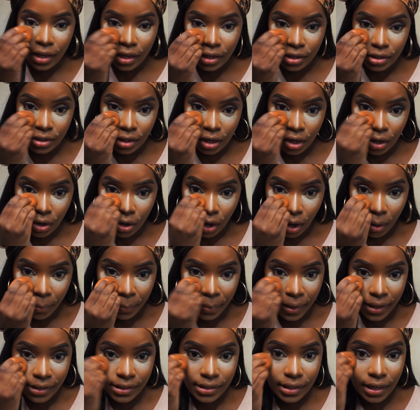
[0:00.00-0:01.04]
it's a lot
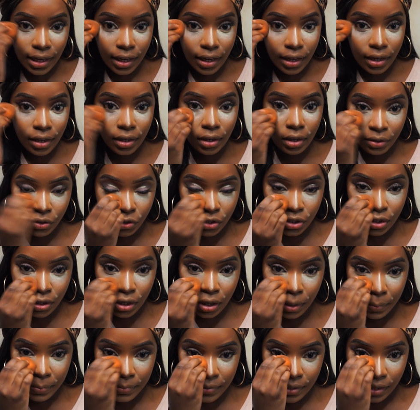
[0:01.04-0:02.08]
better. It just
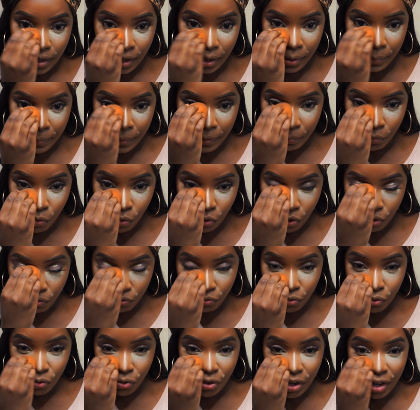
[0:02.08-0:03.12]
comes out a bit more
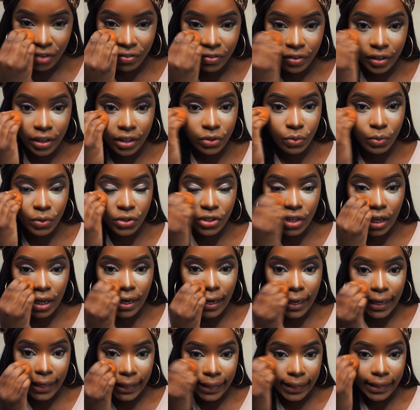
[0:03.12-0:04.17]
full coverage, which I
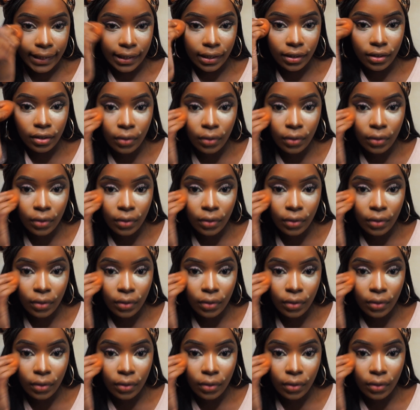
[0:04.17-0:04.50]
like.